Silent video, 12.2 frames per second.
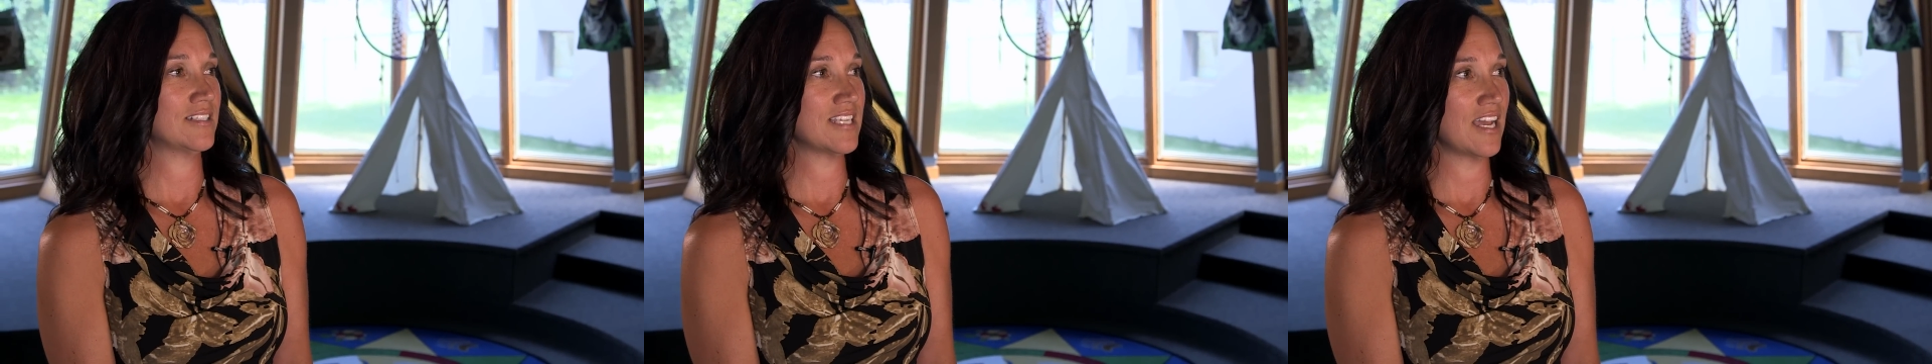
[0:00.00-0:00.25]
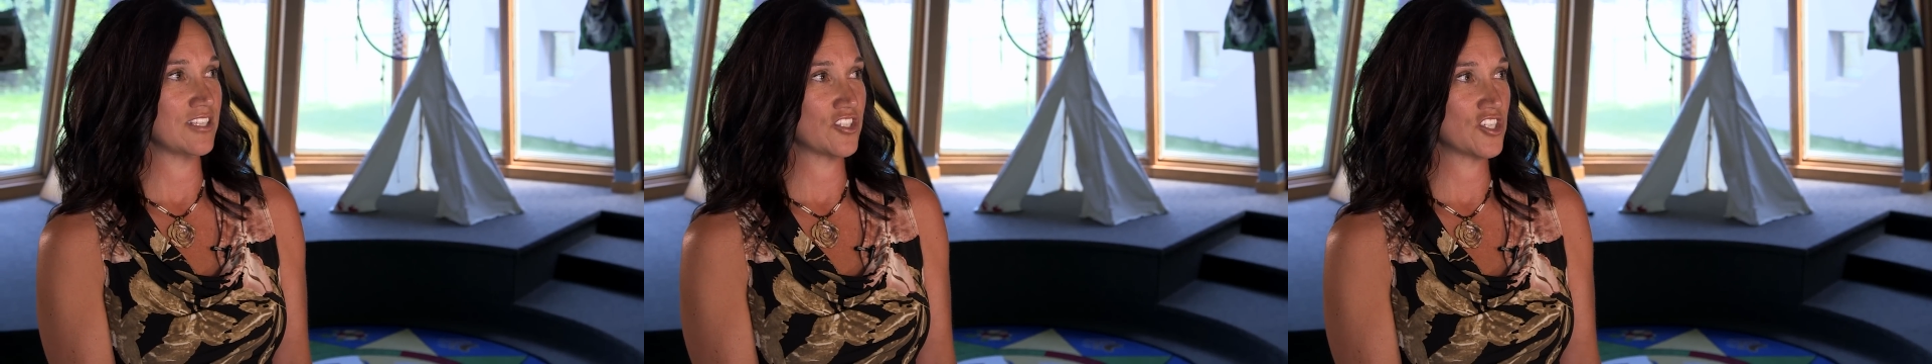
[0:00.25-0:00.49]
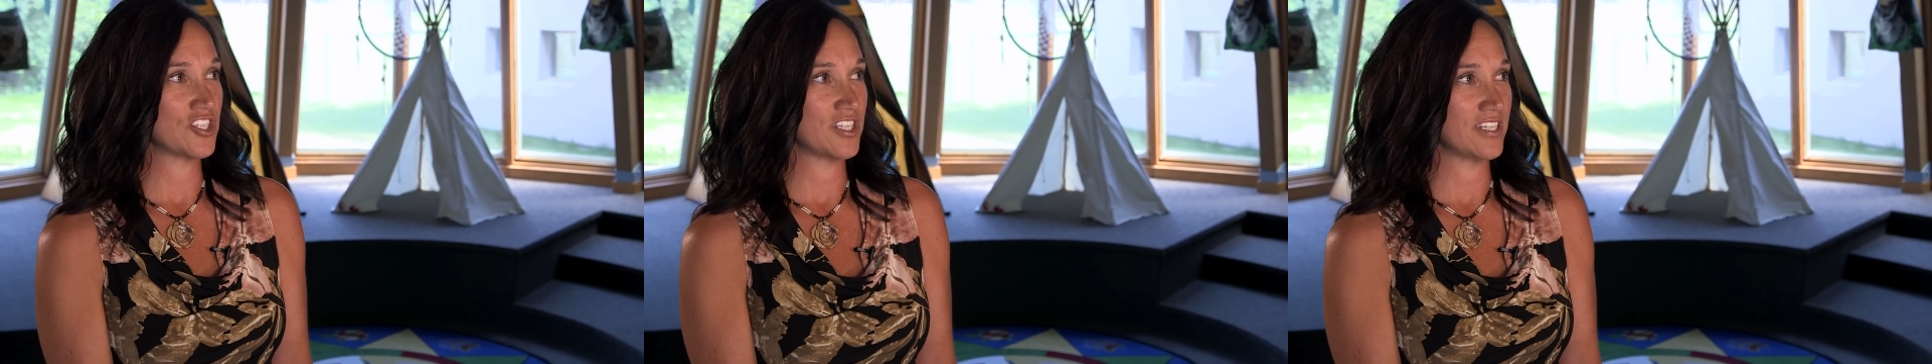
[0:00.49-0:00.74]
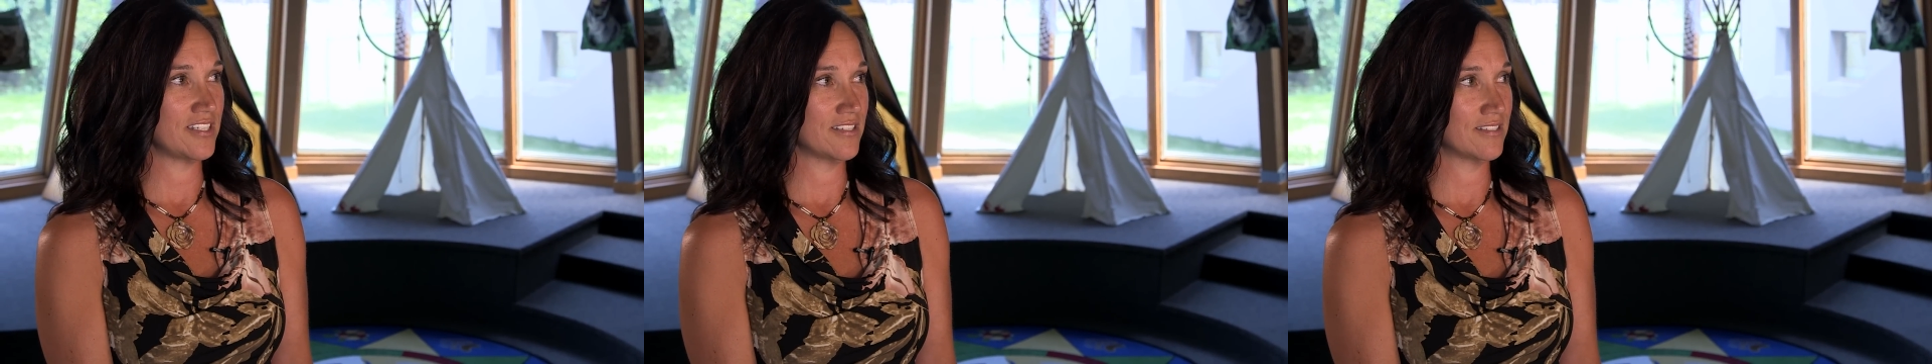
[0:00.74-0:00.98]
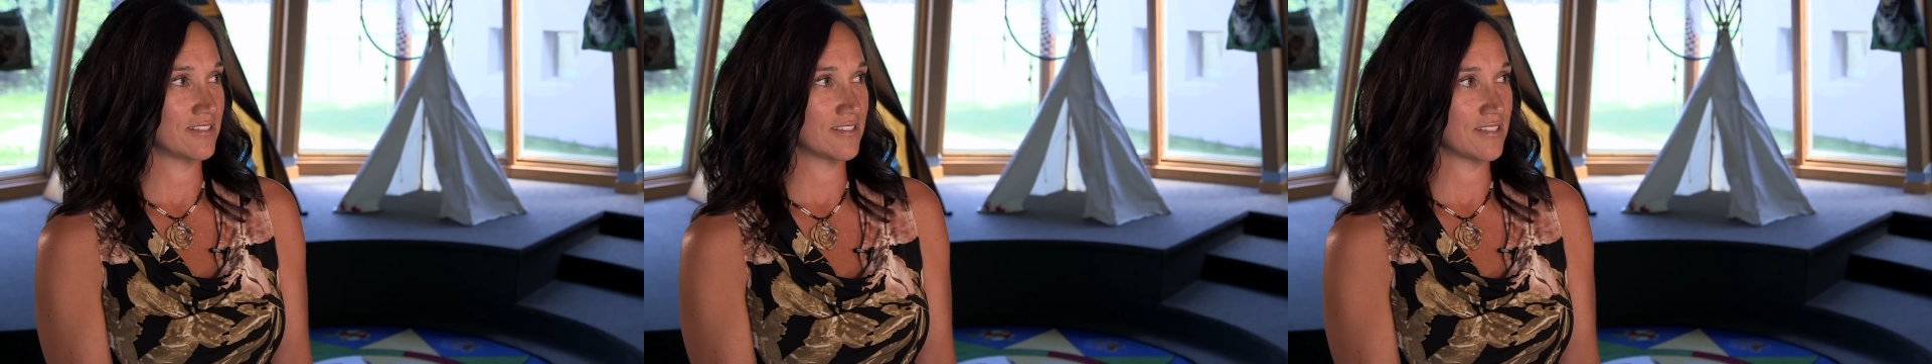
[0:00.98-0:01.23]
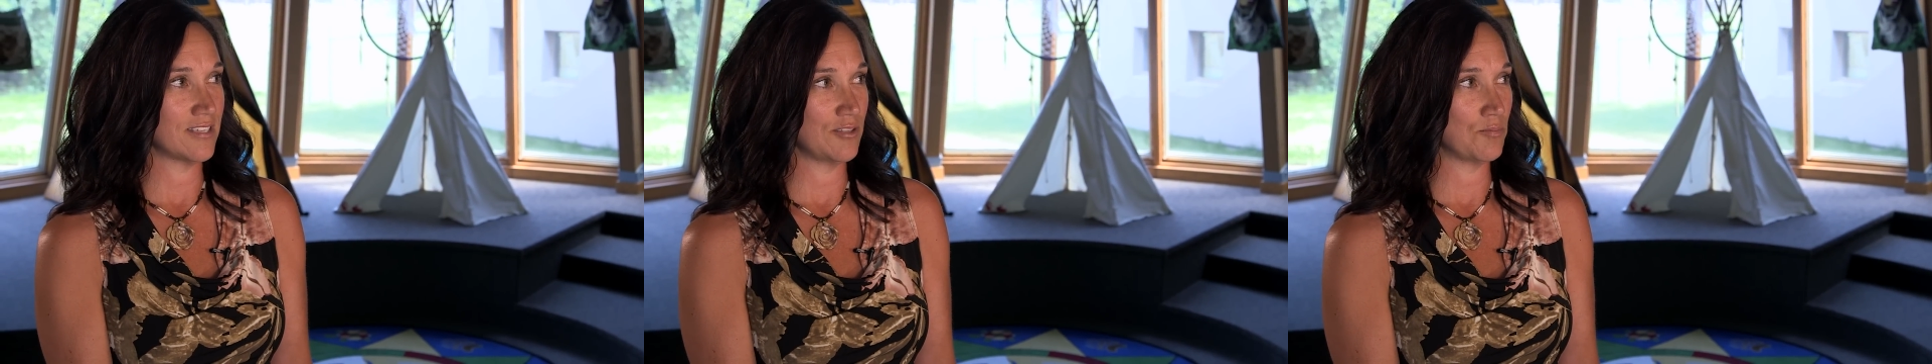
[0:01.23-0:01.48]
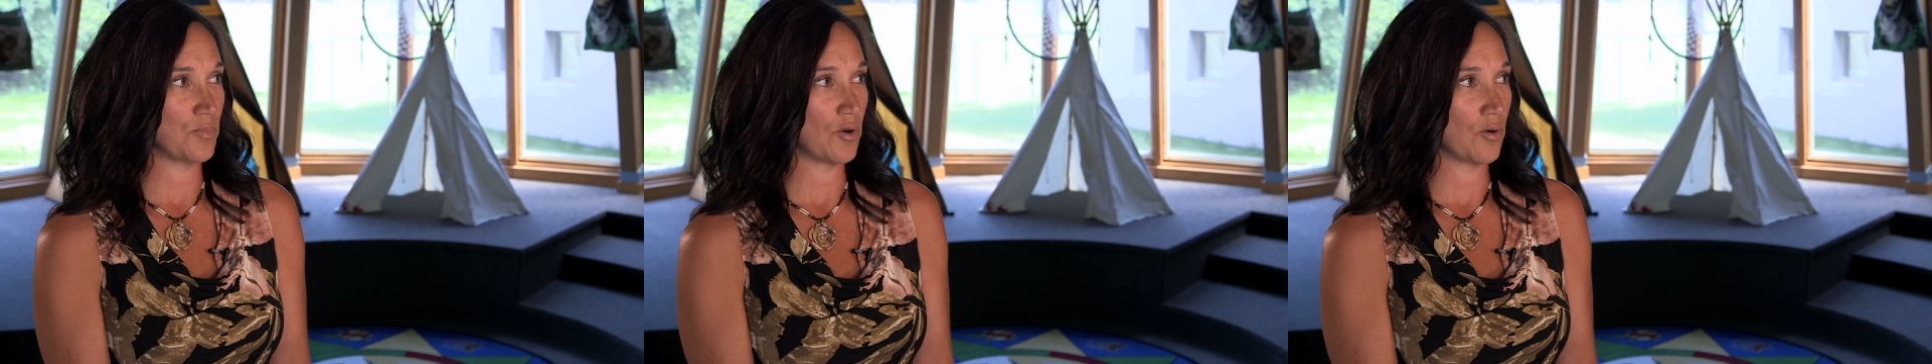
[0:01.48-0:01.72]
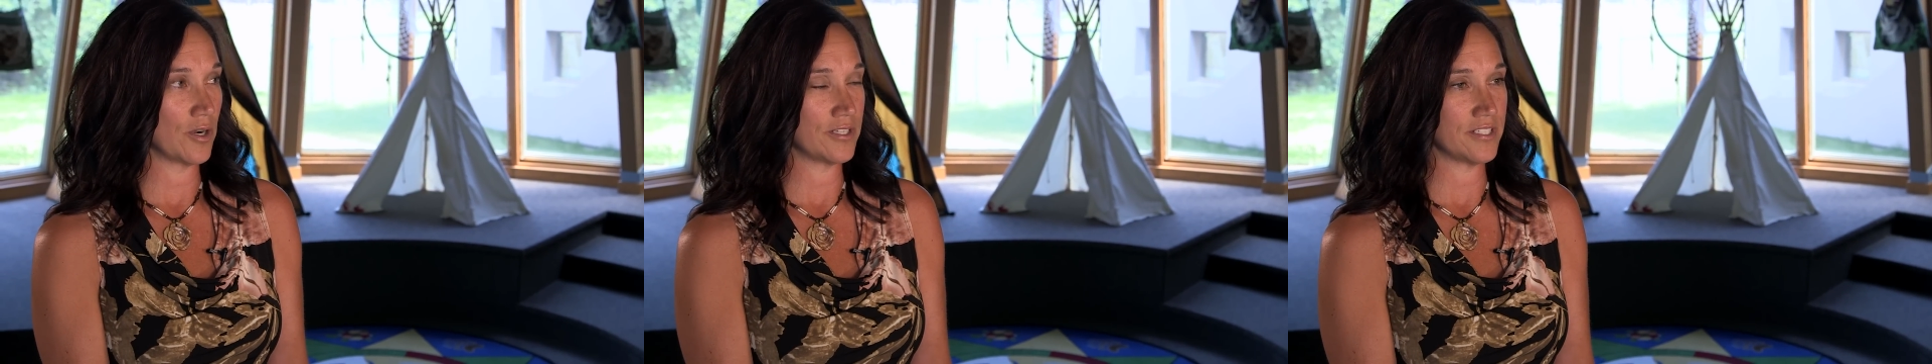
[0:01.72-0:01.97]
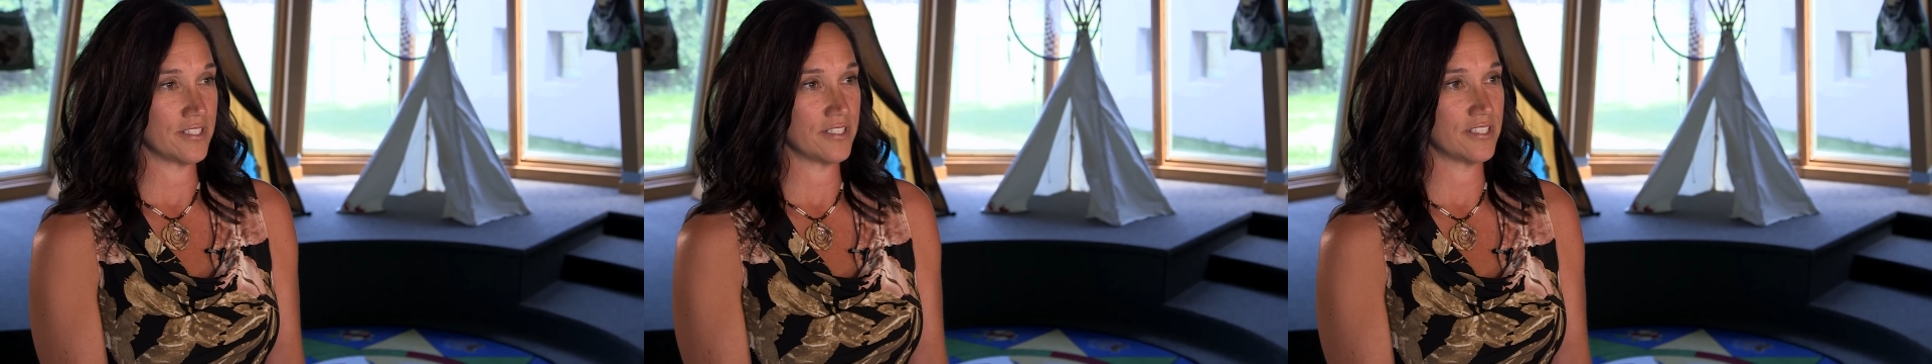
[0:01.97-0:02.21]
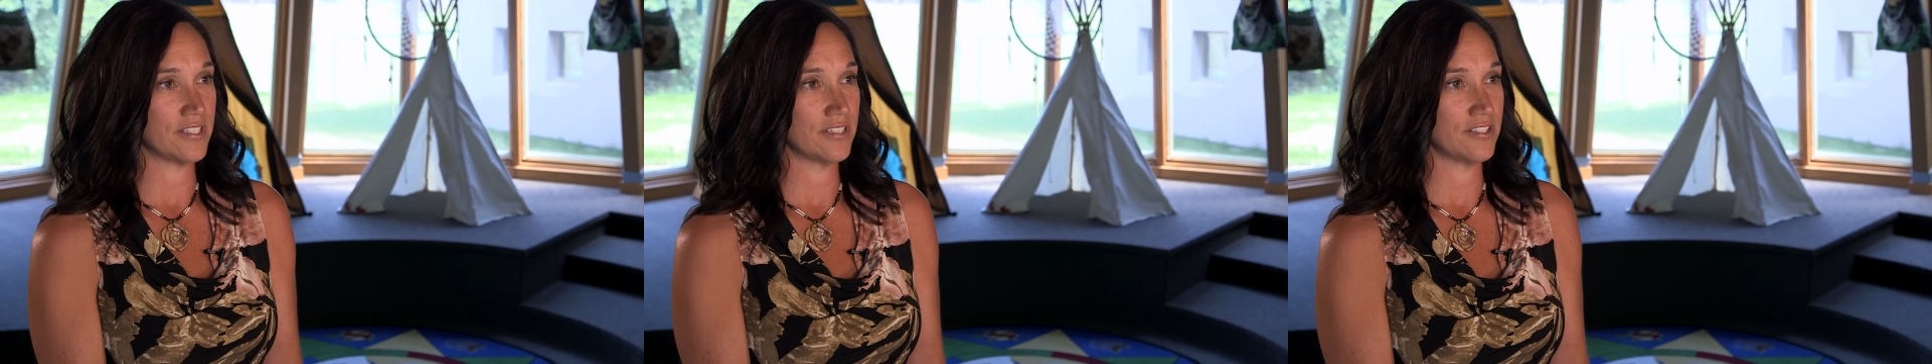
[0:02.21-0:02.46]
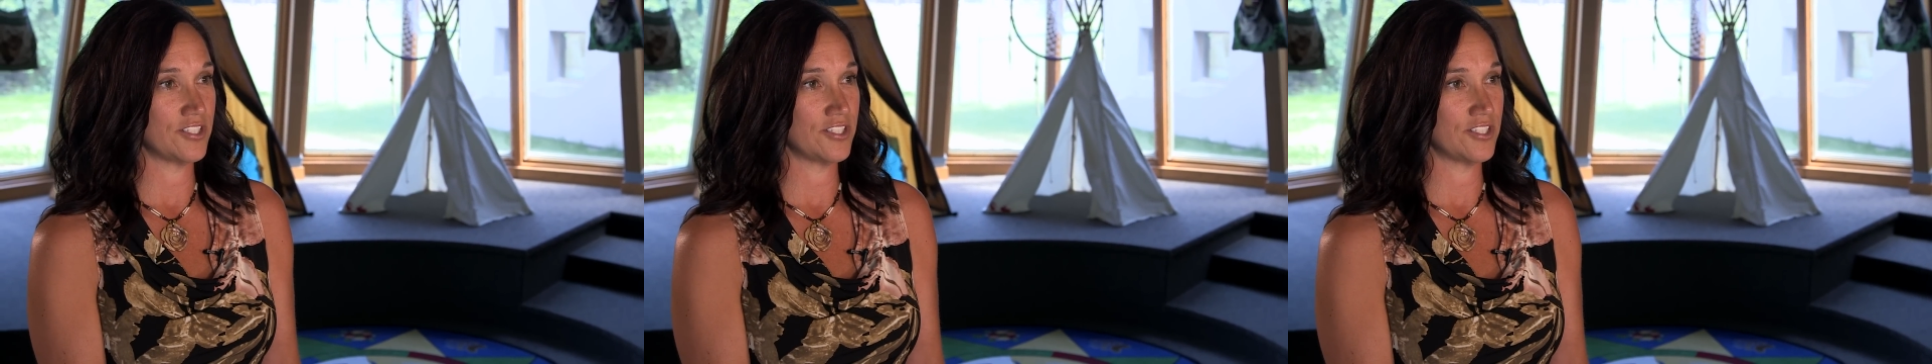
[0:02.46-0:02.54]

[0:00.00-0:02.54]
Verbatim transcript: Touch is important